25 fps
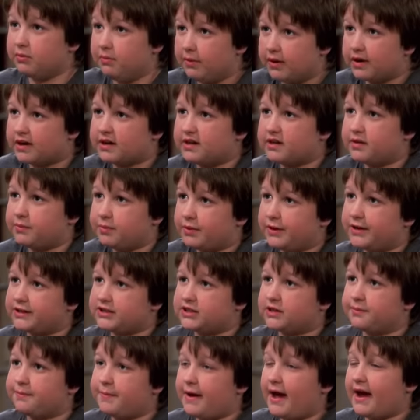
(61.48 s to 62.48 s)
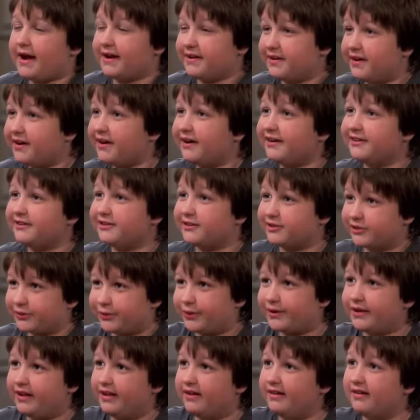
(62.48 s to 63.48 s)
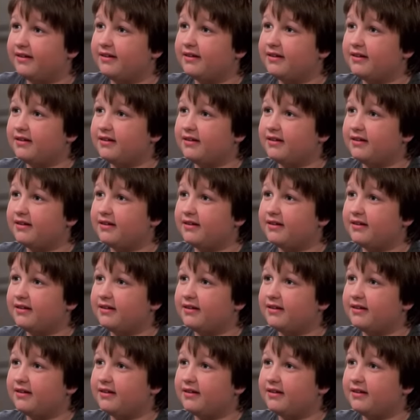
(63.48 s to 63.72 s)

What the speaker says: the money in a plastic bag and hung it in the toilet.